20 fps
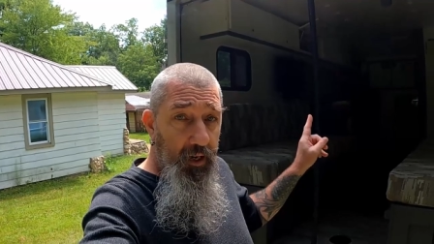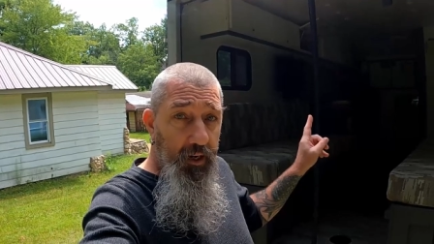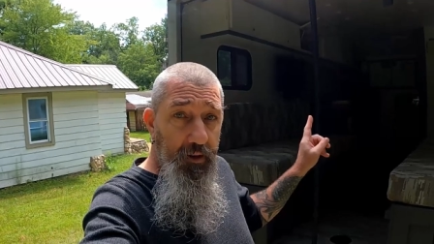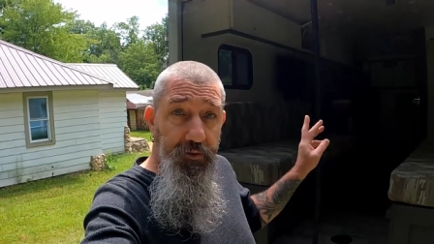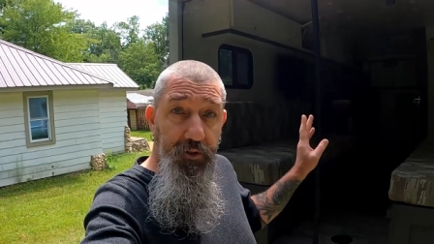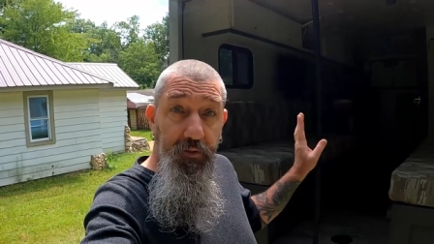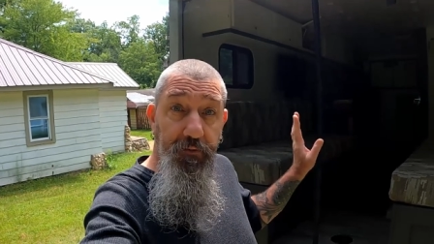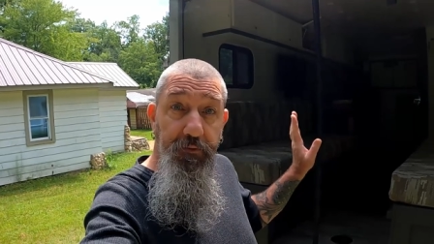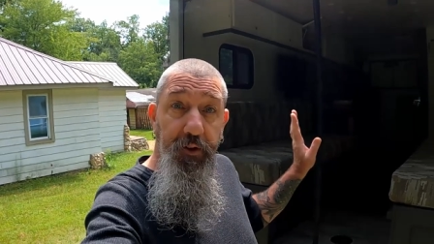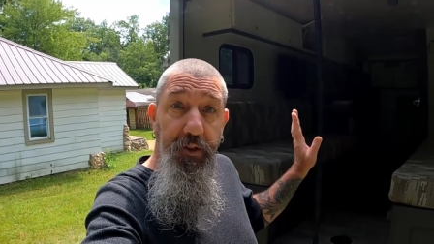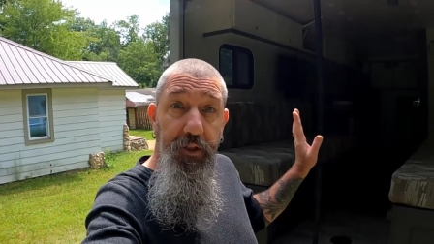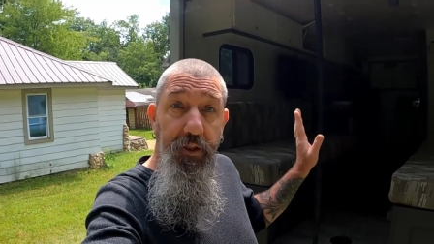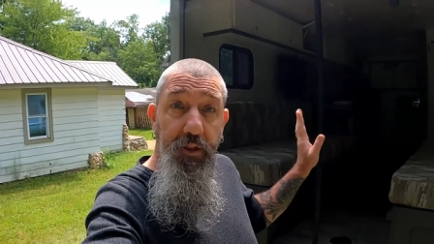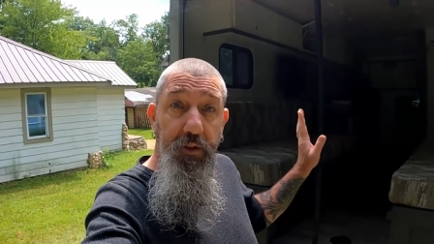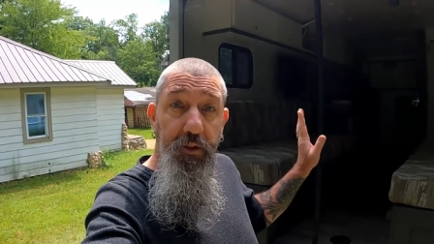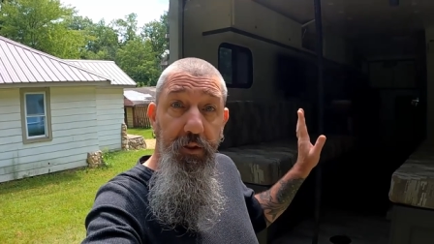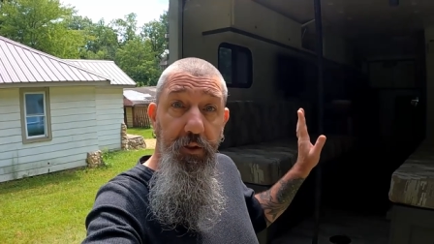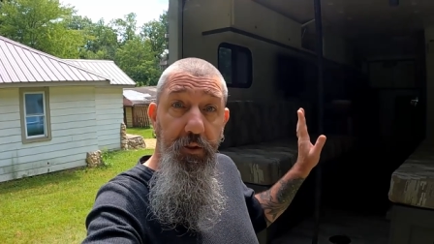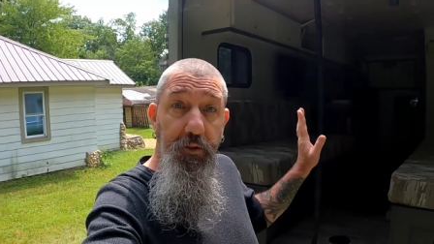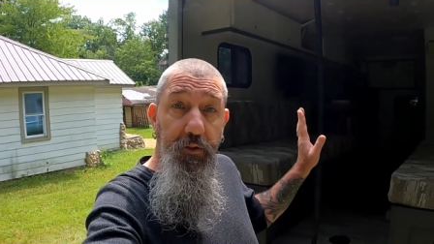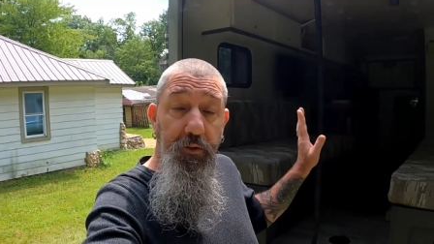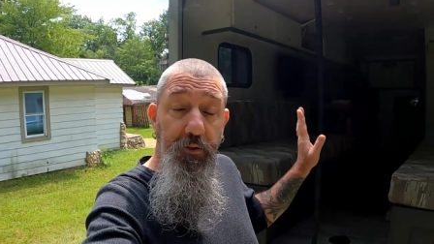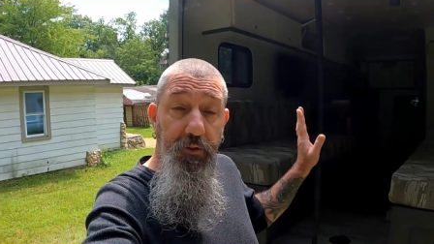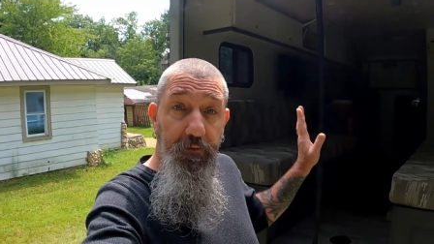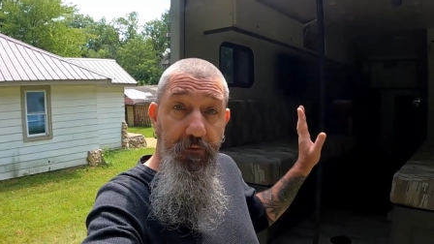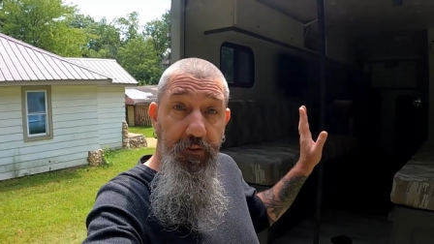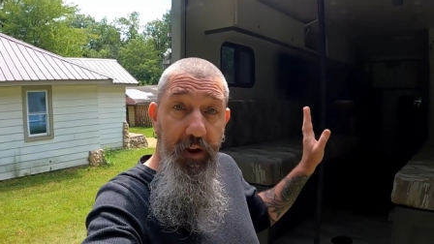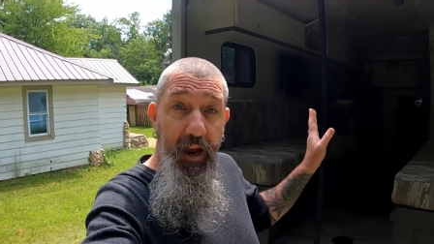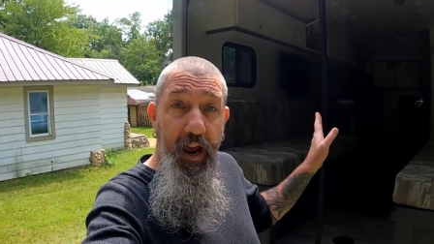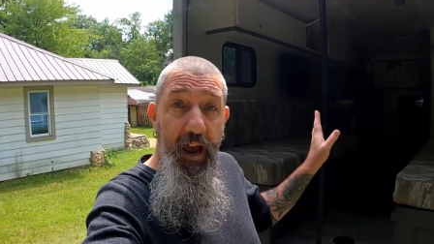to fit
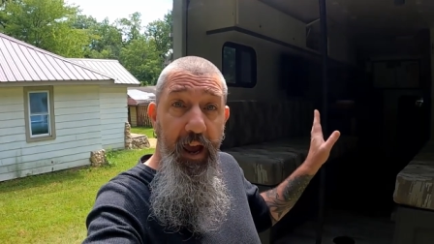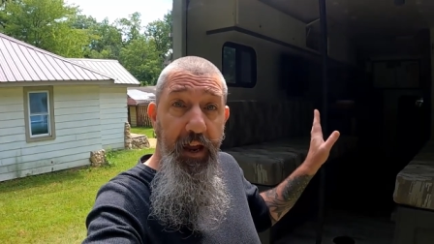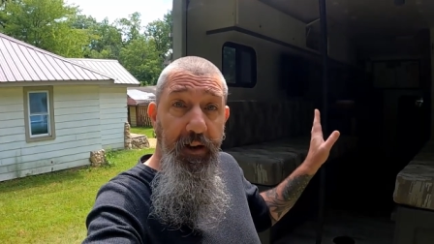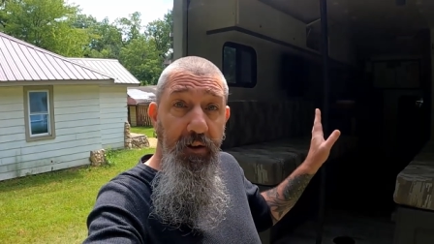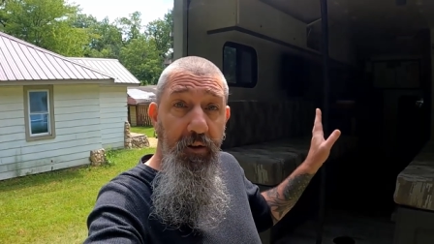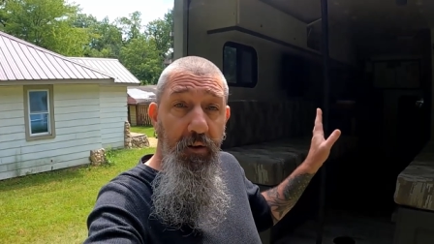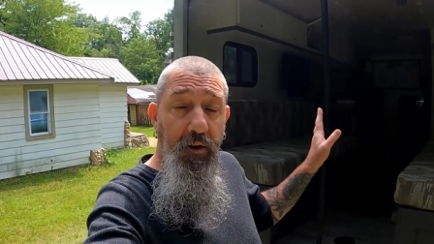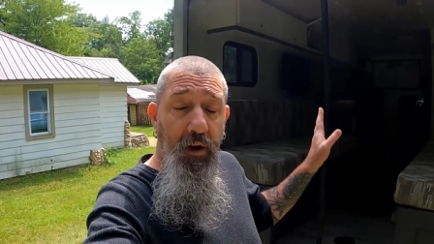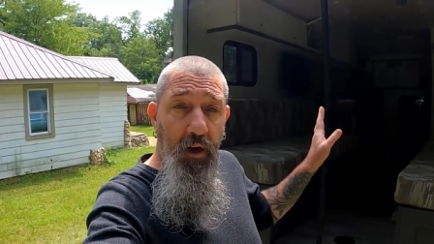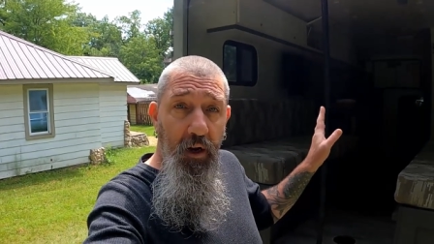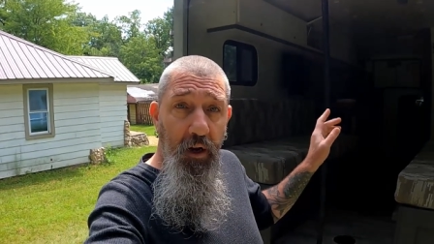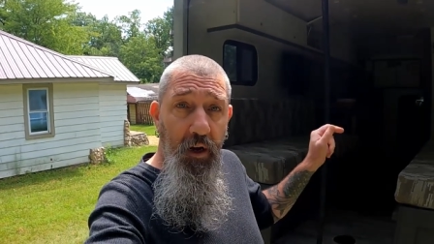the van.